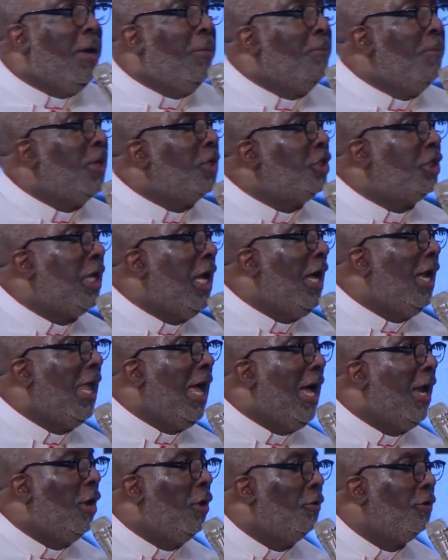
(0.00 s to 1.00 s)
Michelle,
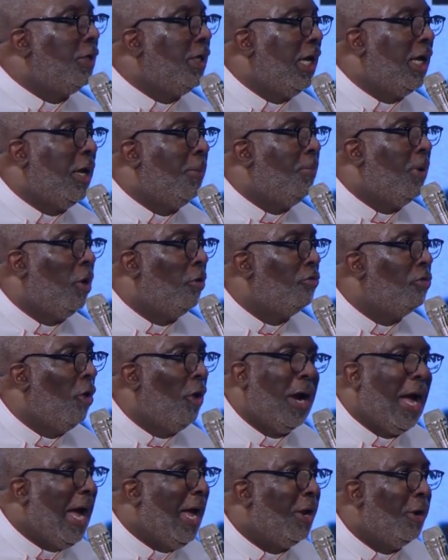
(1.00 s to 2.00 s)
I don't get it. But
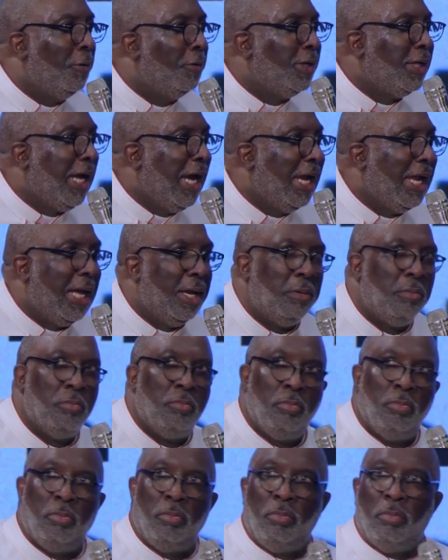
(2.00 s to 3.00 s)
Roy, I don't get it.
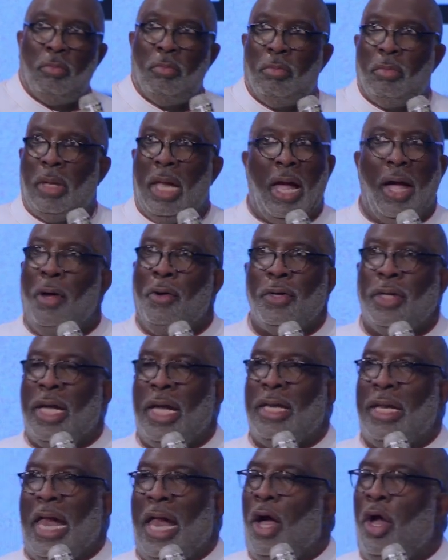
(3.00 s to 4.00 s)
I
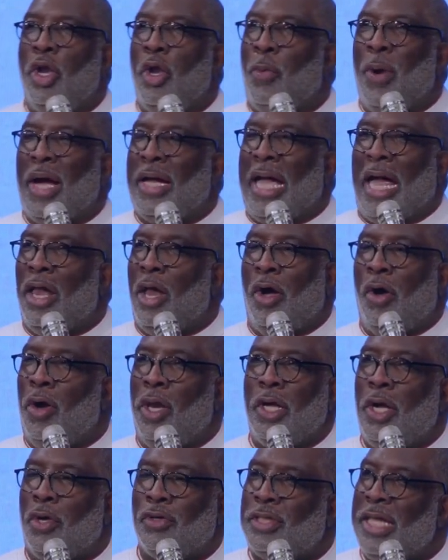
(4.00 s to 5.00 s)
don't know what kind of
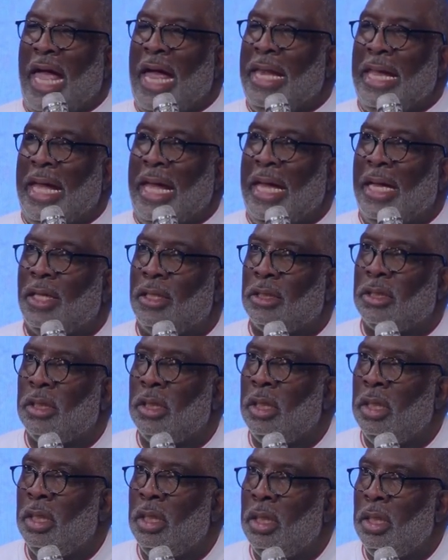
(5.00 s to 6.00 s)
Holy Ghost that is.
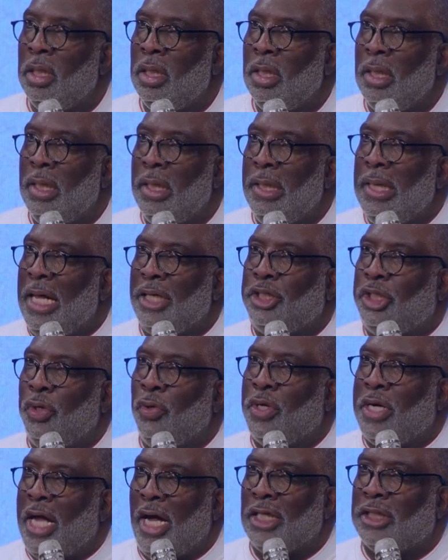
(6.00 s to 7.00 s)
Let
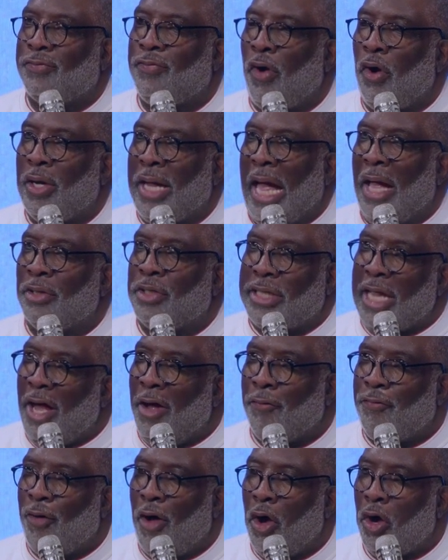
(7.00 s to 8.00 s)
you cuss folk out,
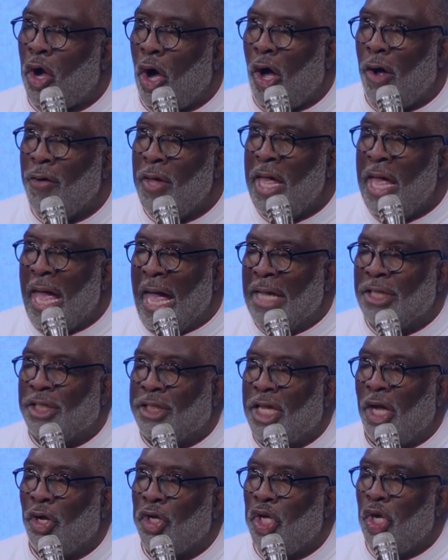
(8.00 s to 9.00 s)
tell folk off, and
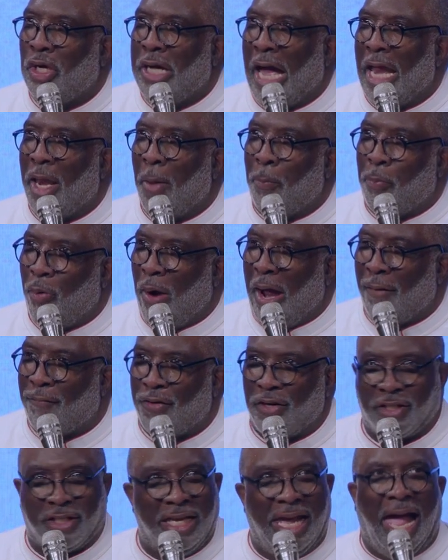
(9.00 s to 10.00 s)
still you got a
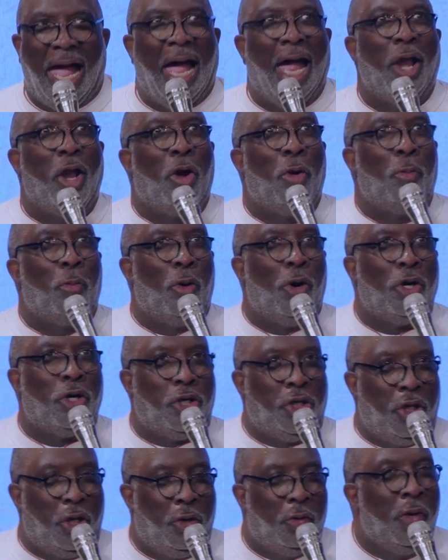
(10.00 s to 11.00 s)
prophecy. I don't want
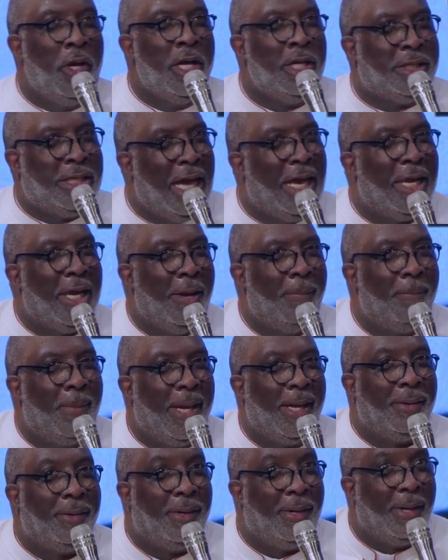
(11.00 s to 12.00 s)
you telling
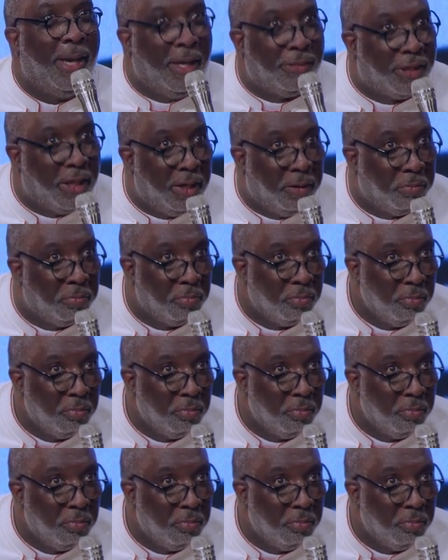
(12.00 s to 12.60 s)
me nothing.